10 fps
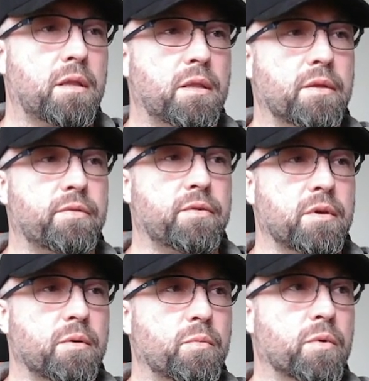Let's
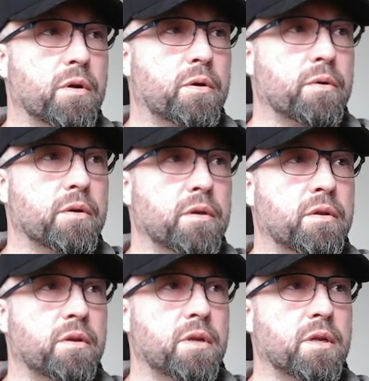see, we're going
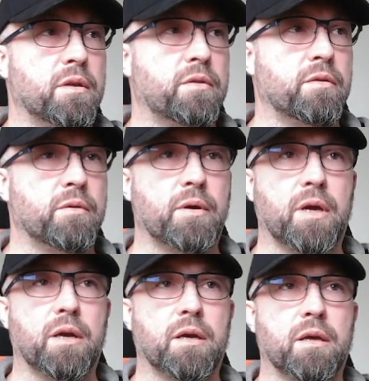to need to
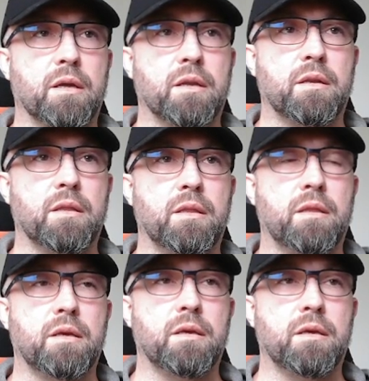add the